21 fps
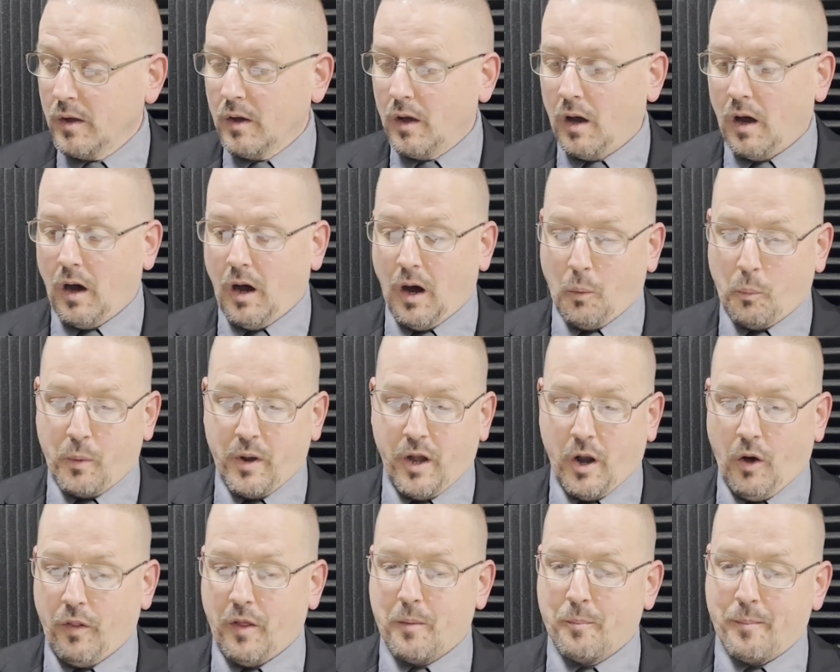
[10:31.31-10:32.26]
Uh, we
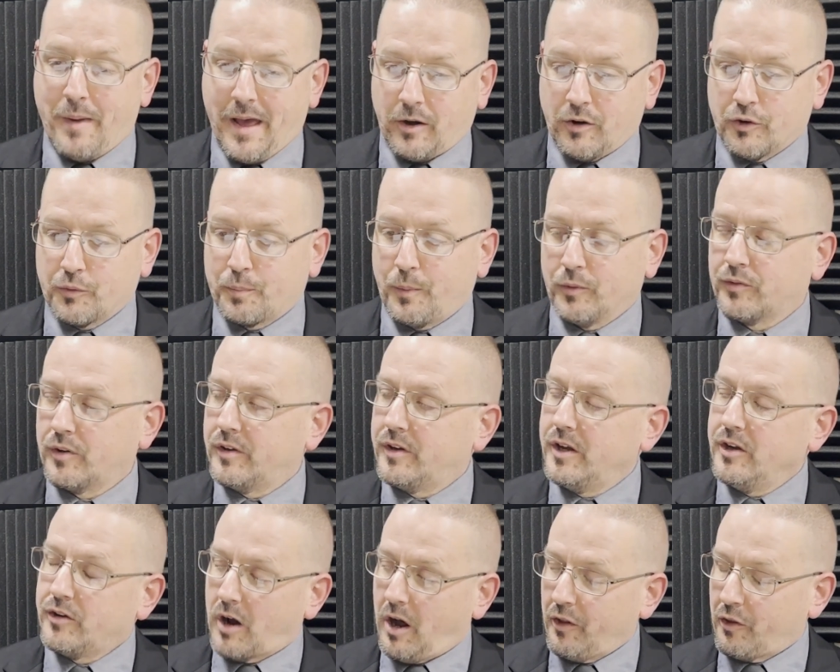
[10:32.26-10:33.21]
know that men are supposed to
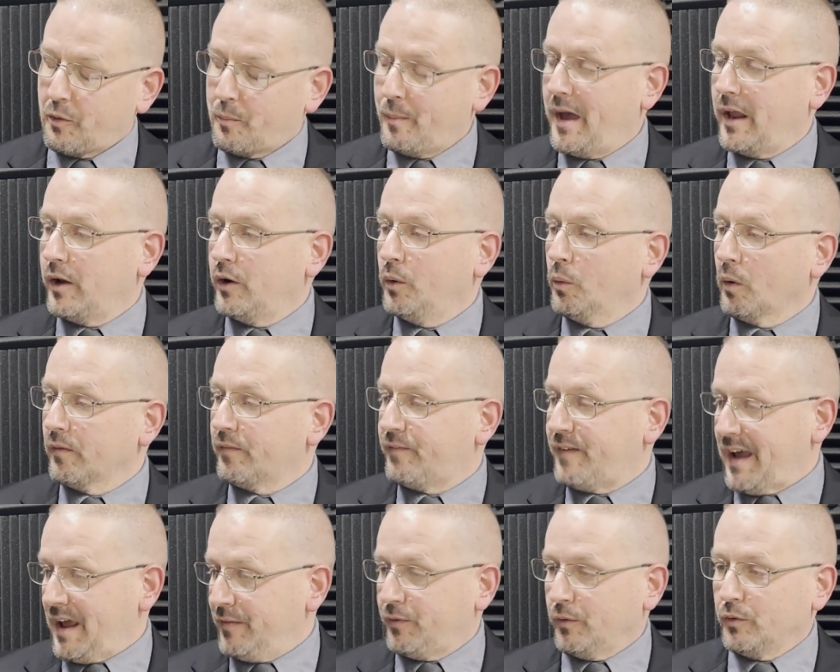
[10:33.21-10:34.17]
teach other men who are
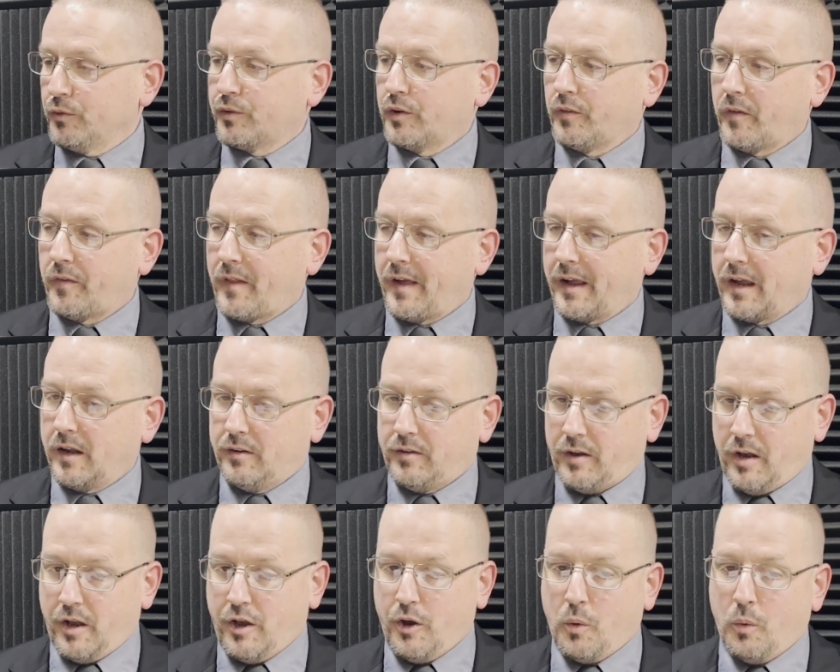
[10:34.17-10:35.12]
faithful so that they
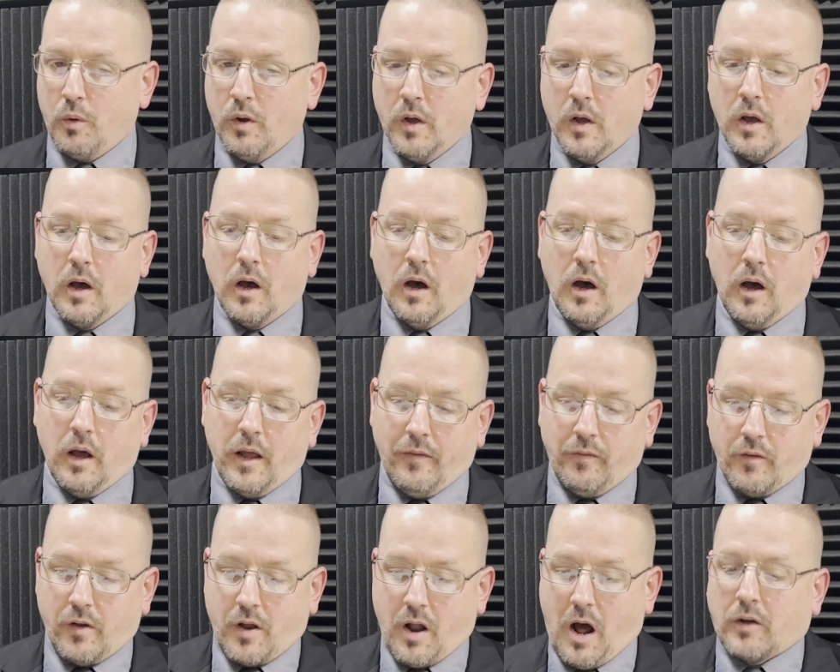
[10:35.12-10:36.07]
continue uh, in
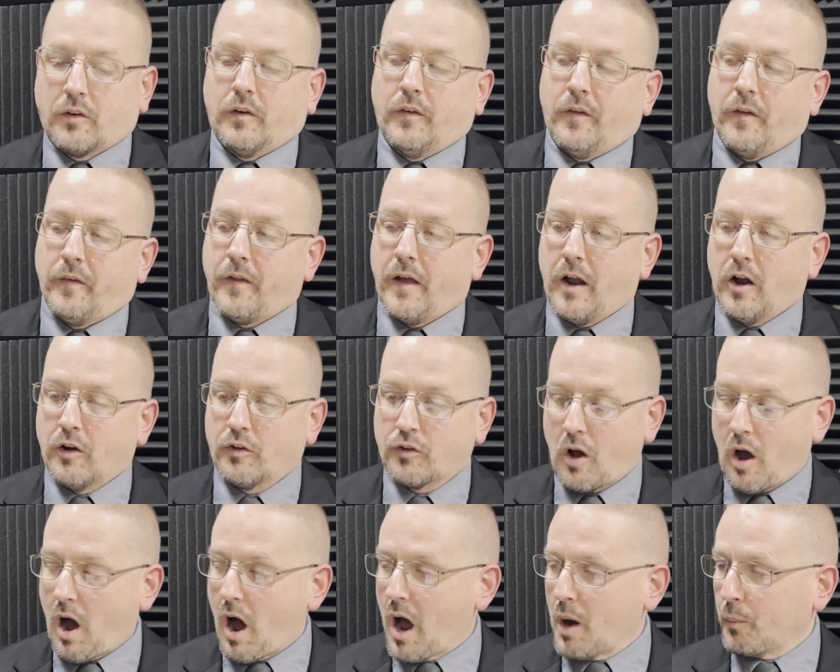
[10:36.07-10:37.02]
the doctrine that they are
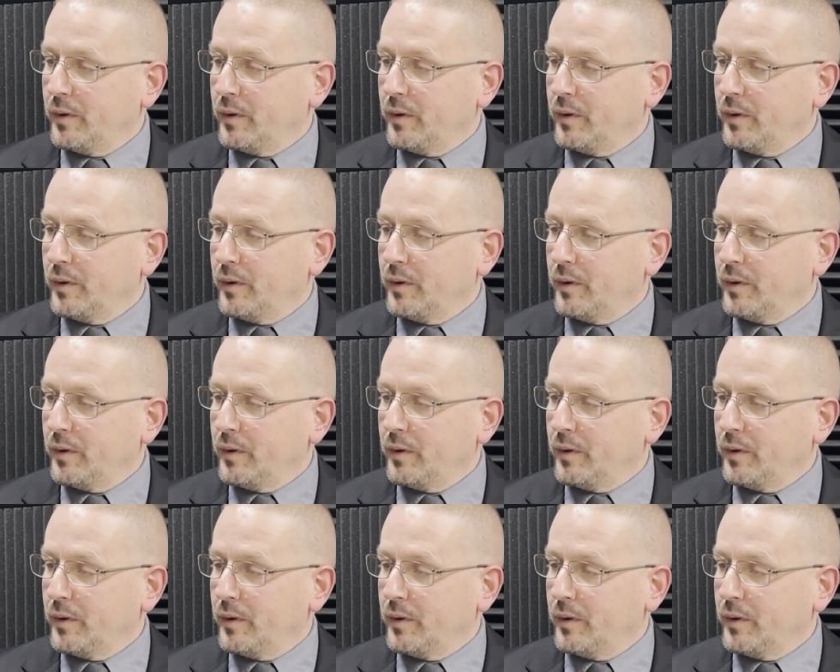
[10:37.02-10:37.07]
taught.